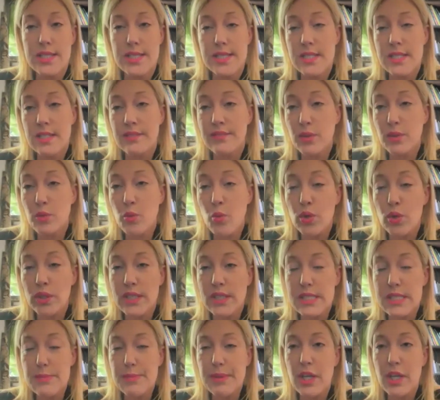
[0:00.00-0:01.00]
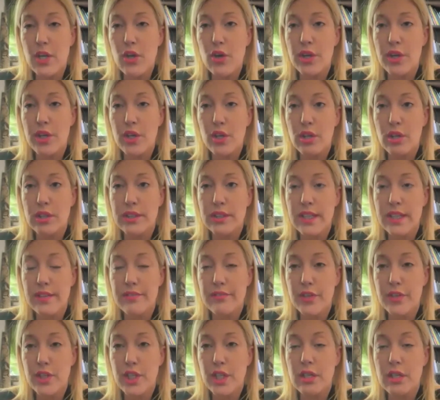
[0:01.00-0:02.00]
civil war that's been going on there
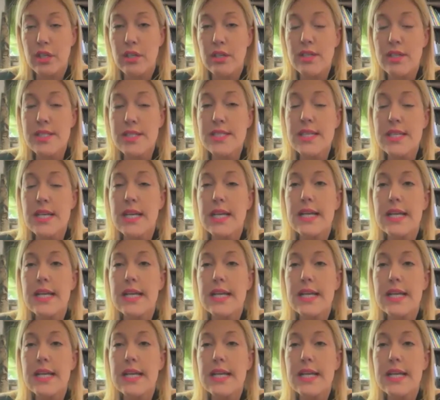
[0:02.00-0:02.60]
for years,